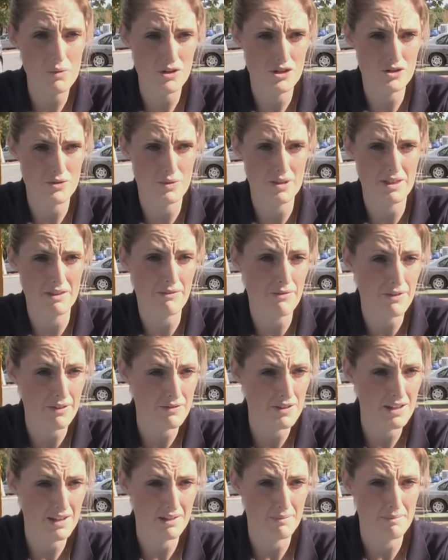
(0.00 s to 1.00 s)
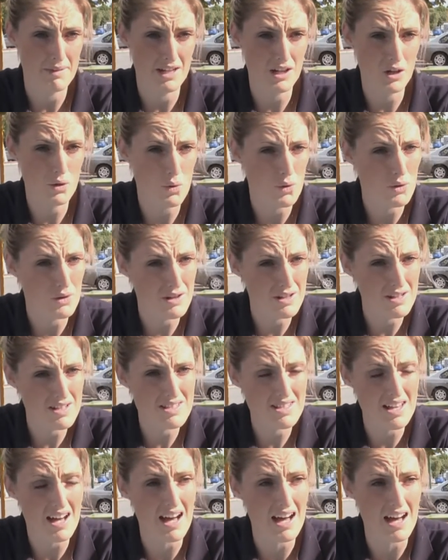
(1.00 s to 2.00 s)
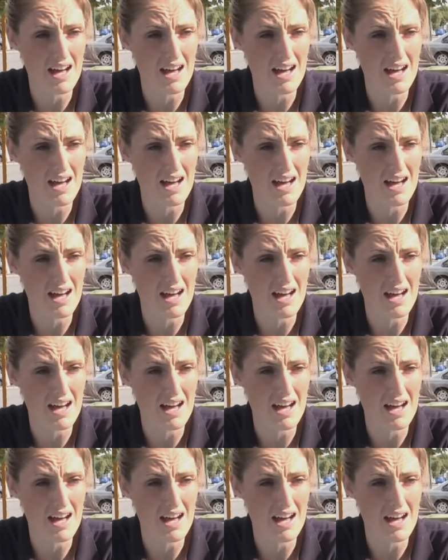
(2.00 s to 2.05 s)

which with the 15-minute quarters,